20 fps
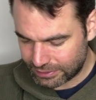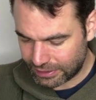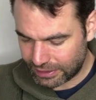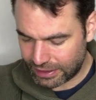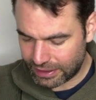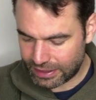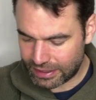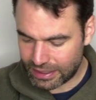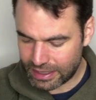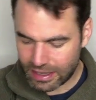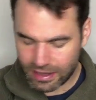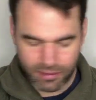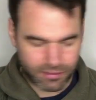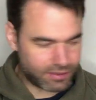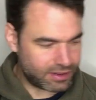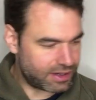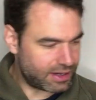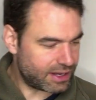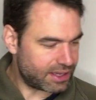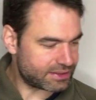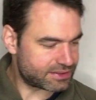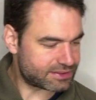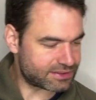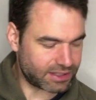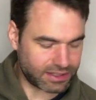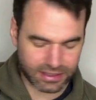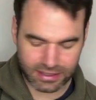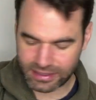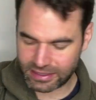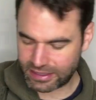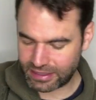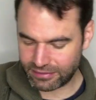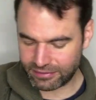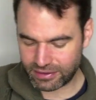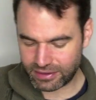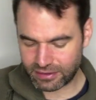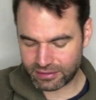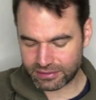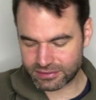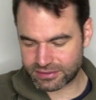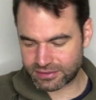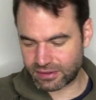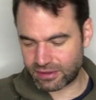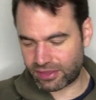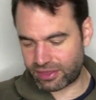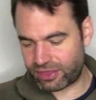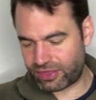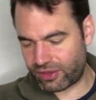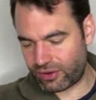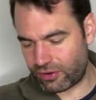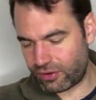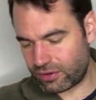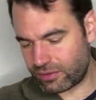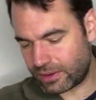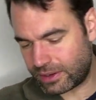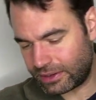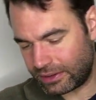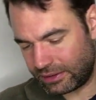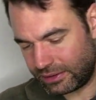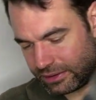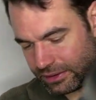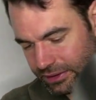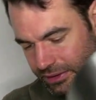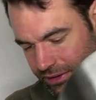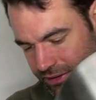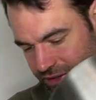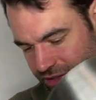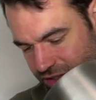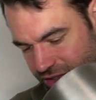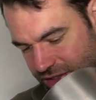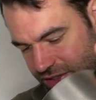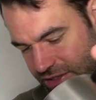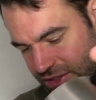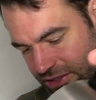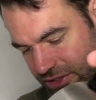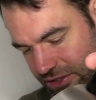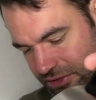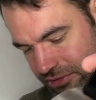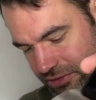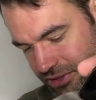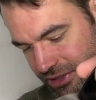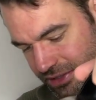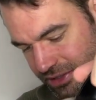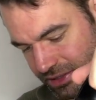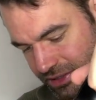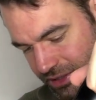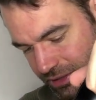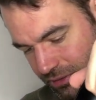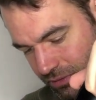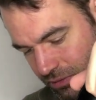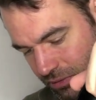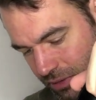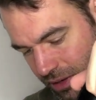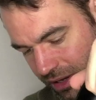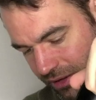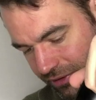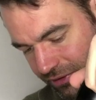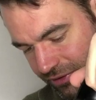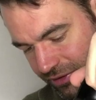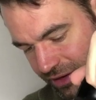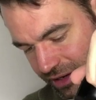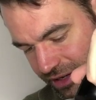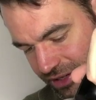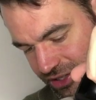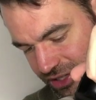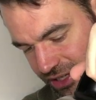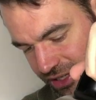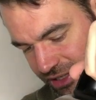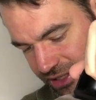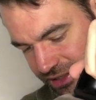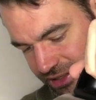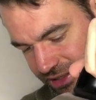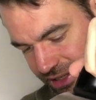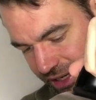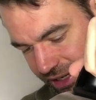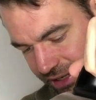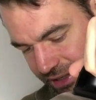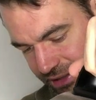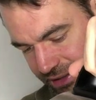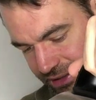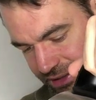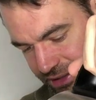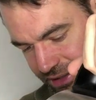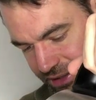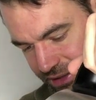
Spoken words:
And now let's give it also a third one. Just do this while finishing the second.